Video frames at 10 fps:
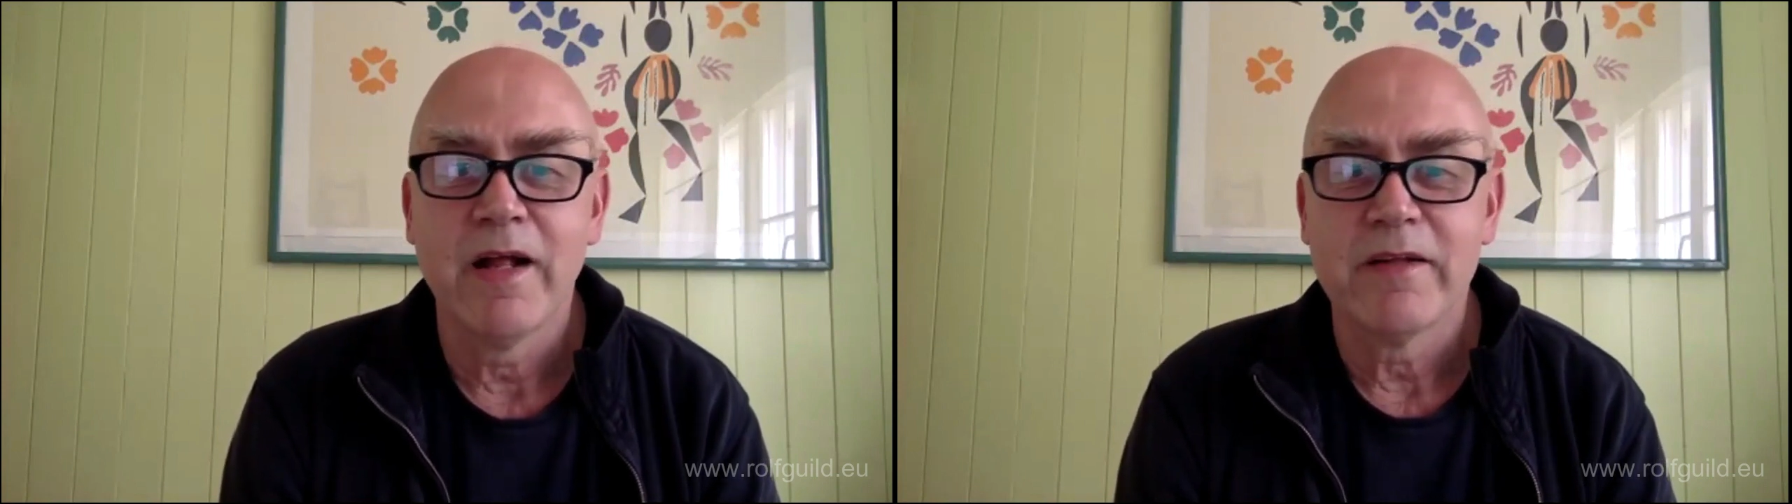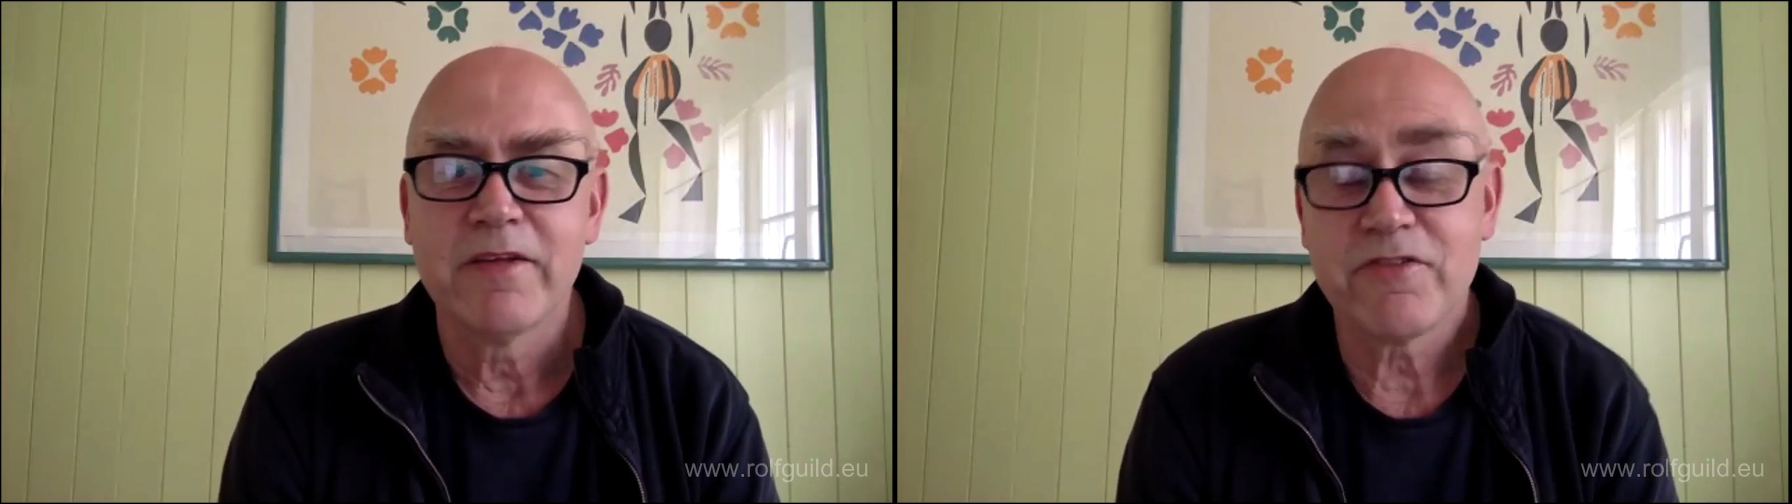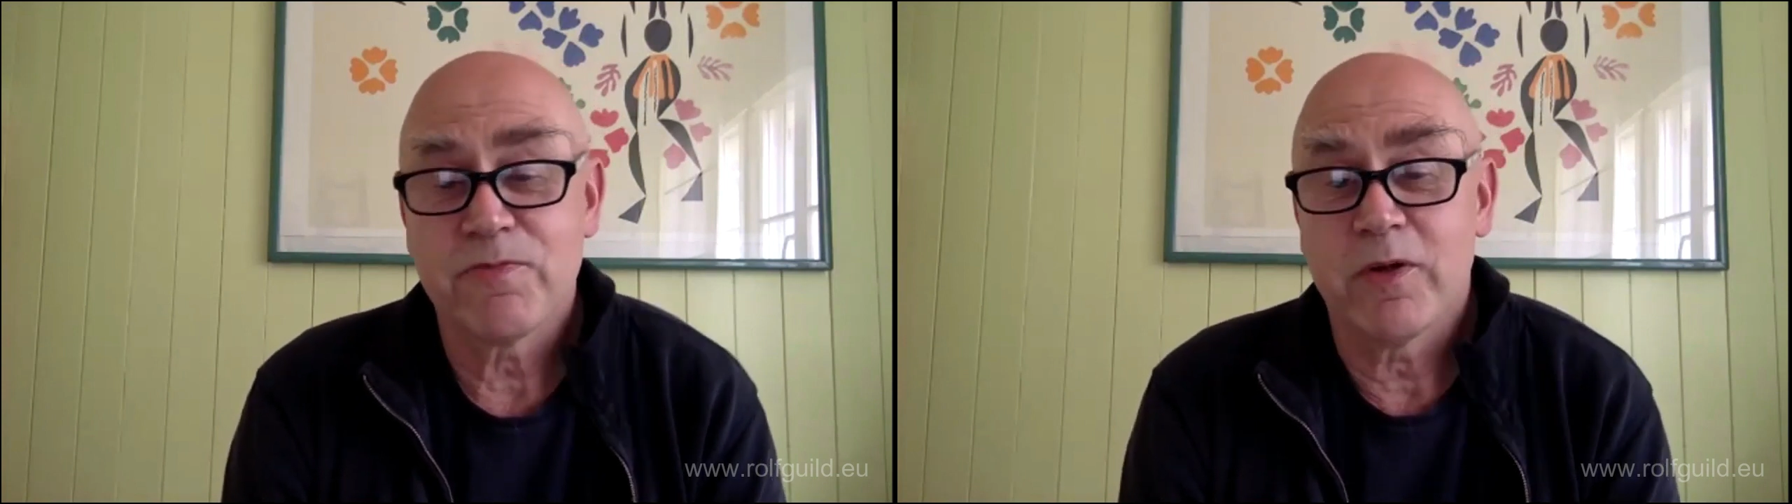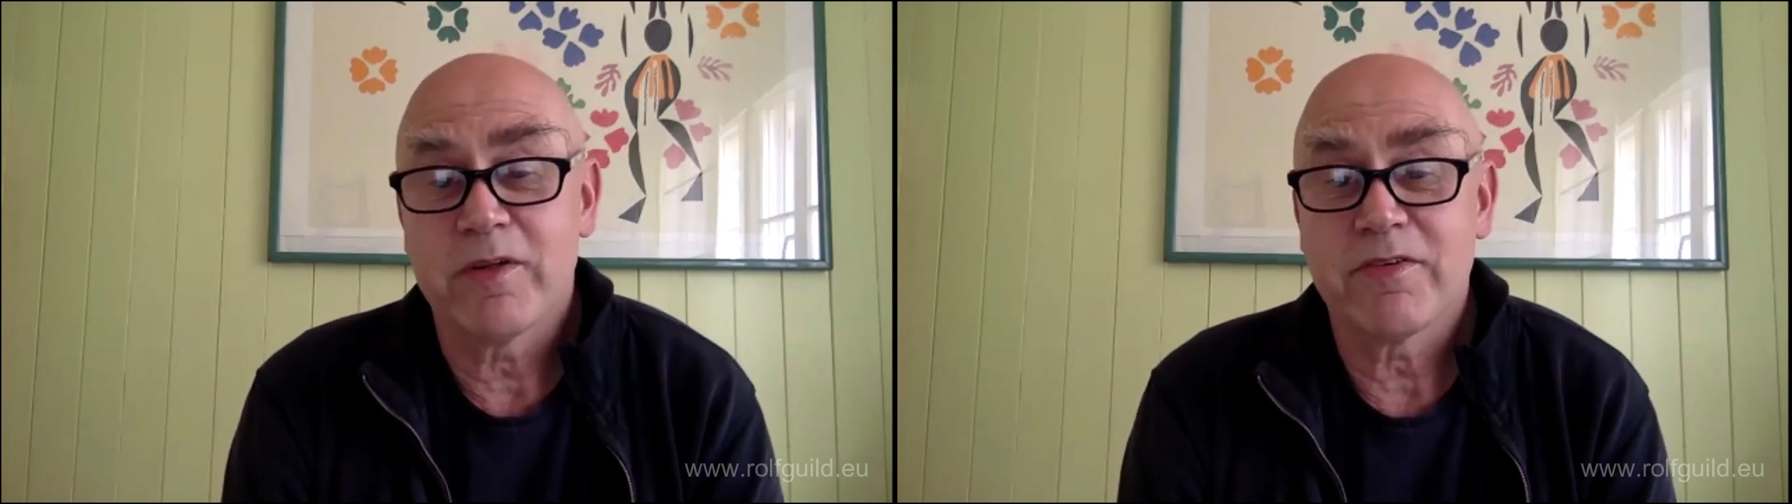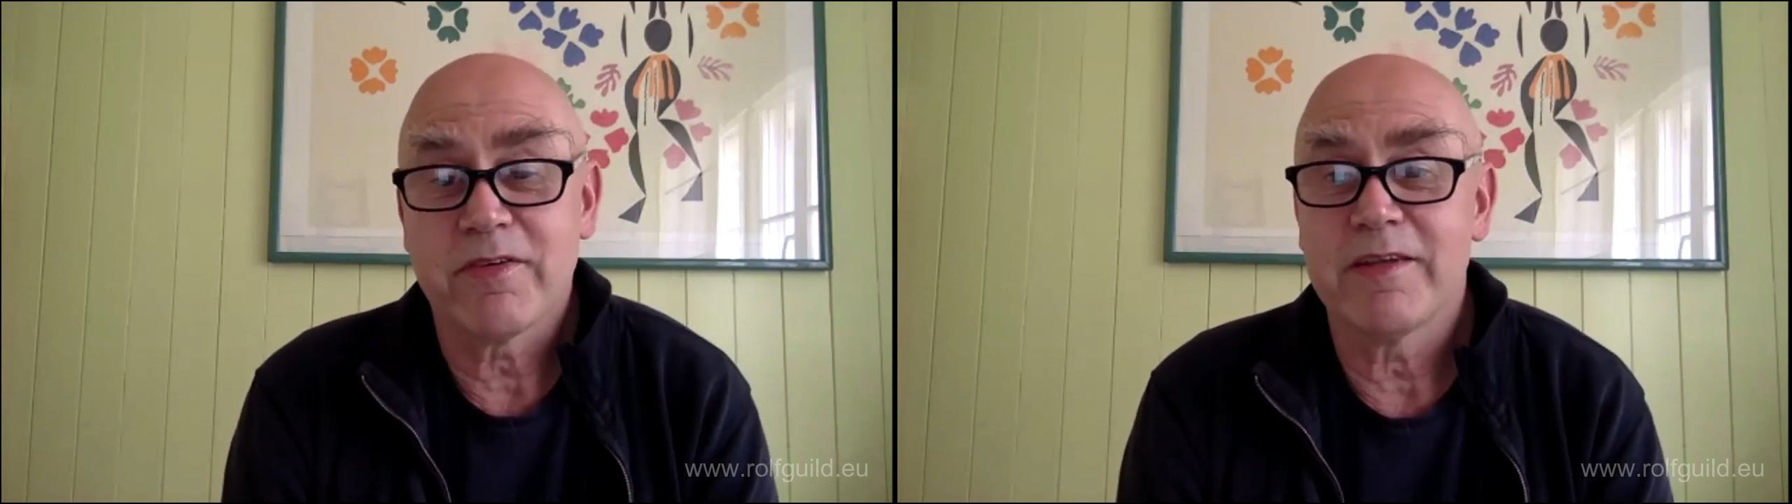This is
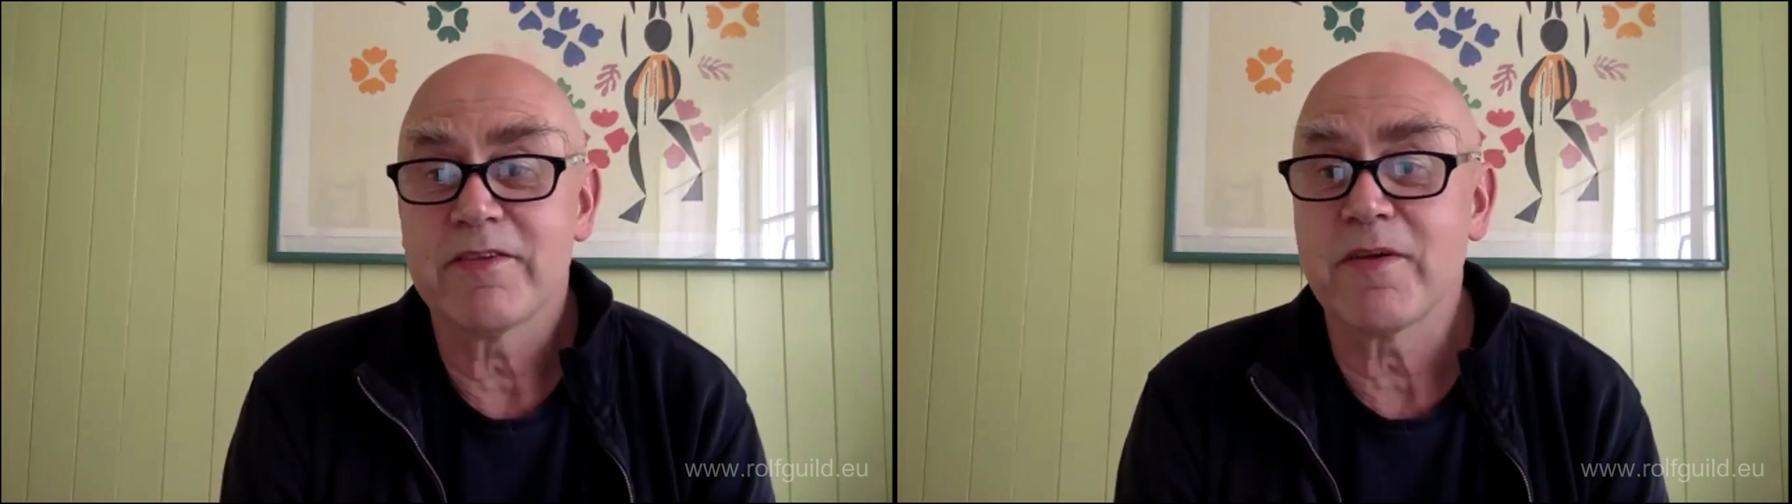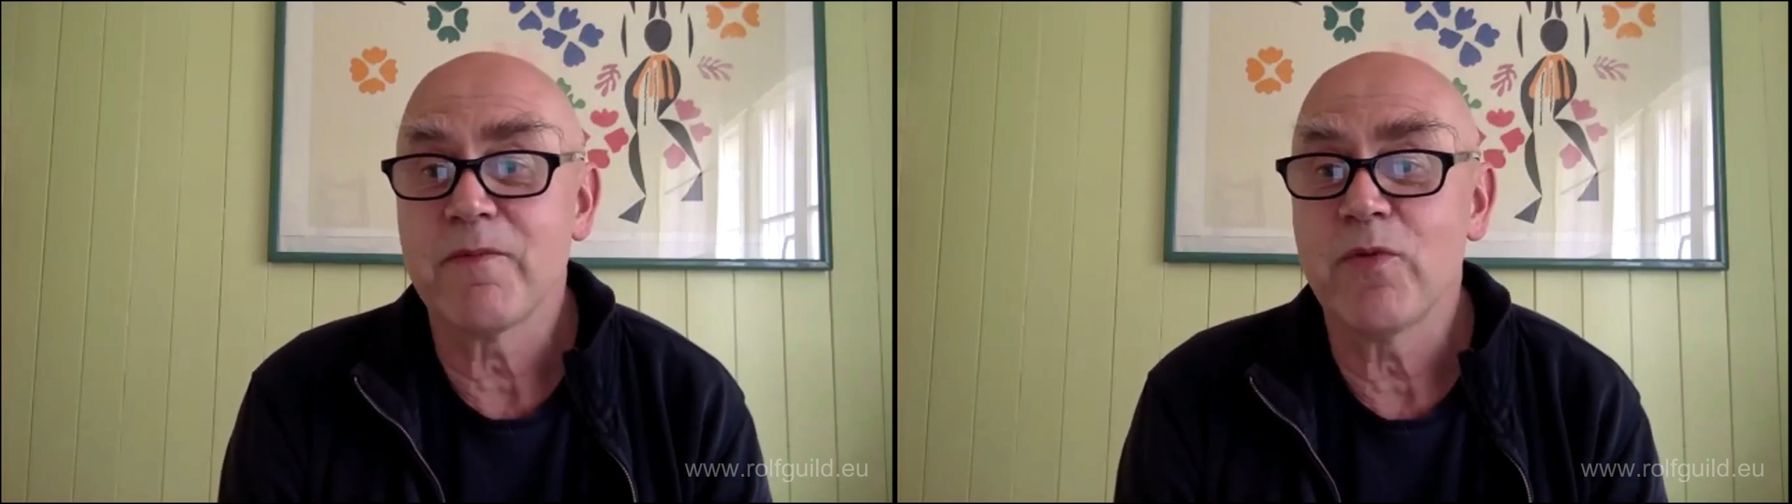what, in some